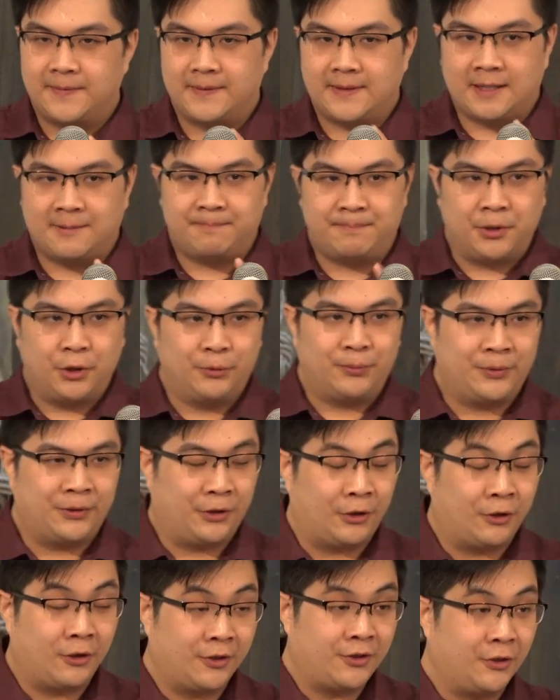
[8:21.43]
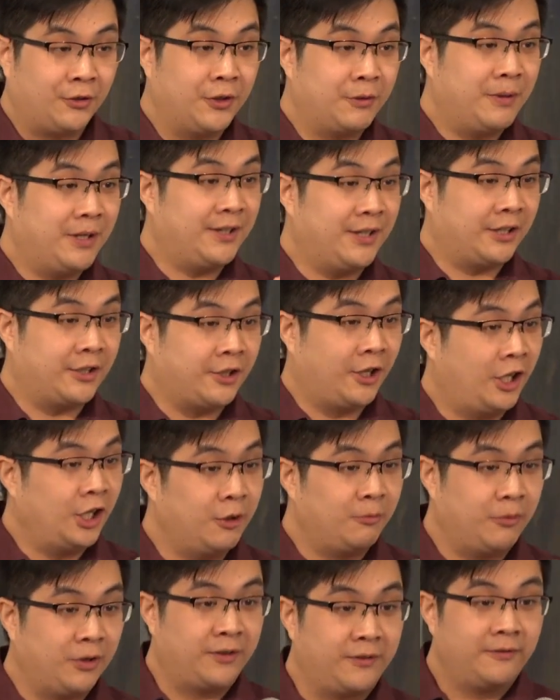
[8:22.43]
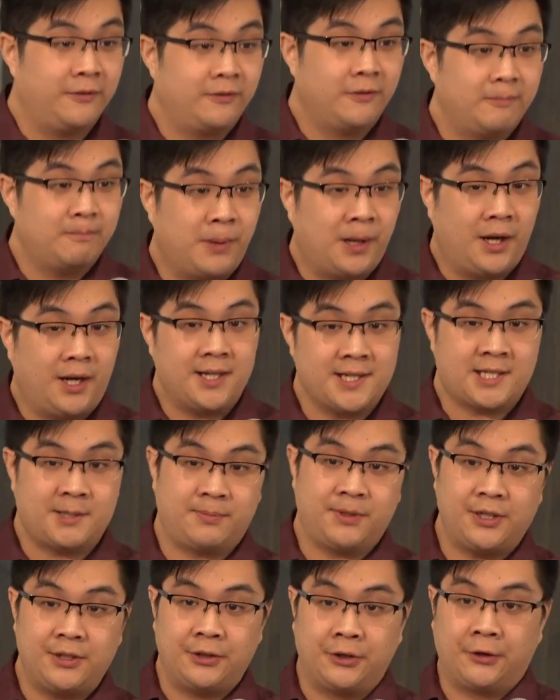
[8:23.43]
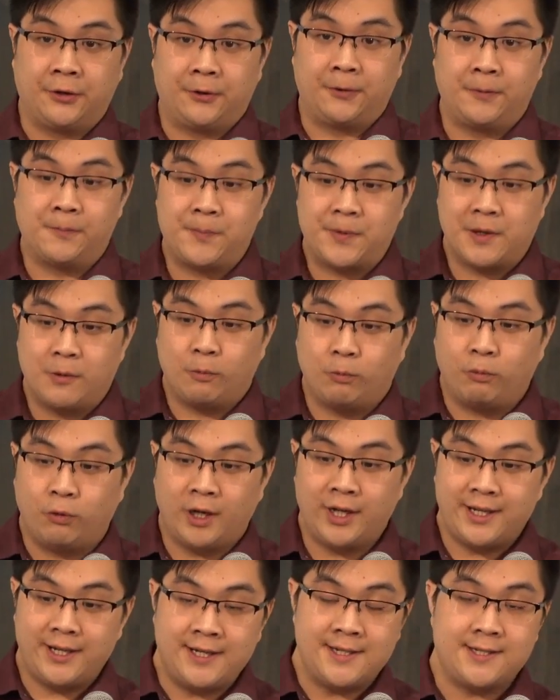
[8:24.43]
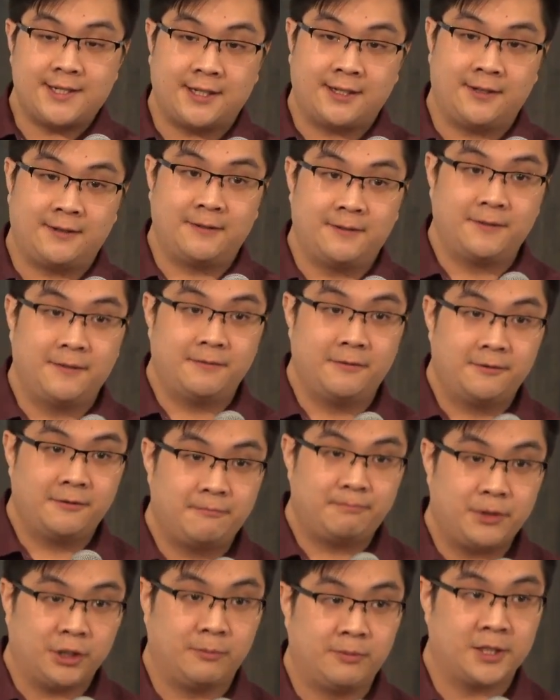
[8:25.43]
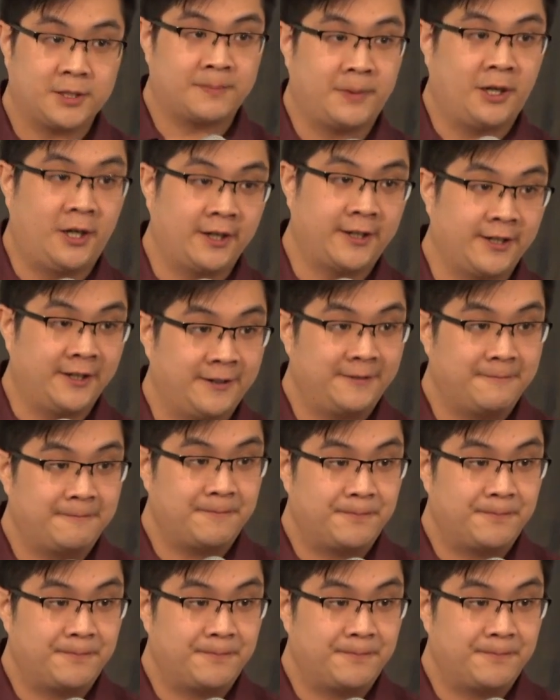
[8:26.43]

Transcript: that Bilbo, or the only way that Gollum would possibly know what is in Bilbo's pocket